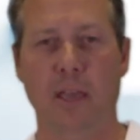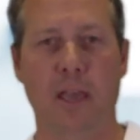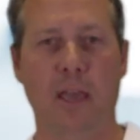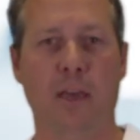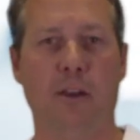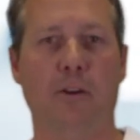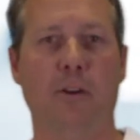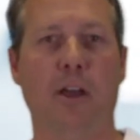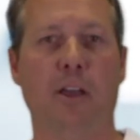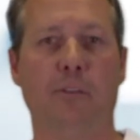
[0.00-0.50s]

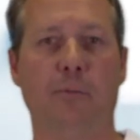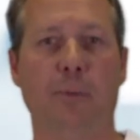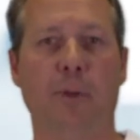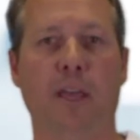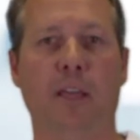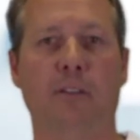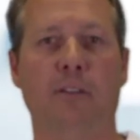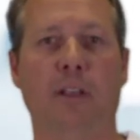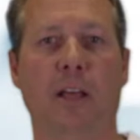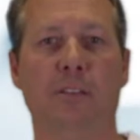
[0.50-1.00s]
and her husband
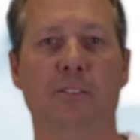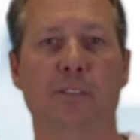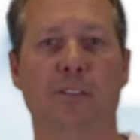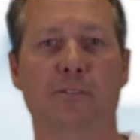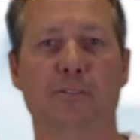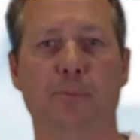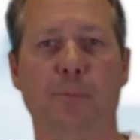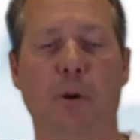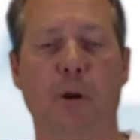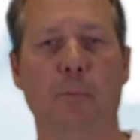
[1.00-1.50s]
has lots
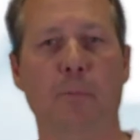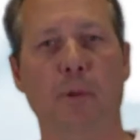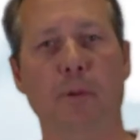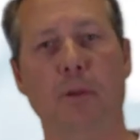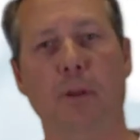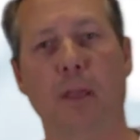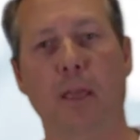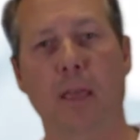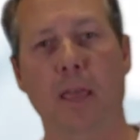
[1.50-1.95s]
of sperm,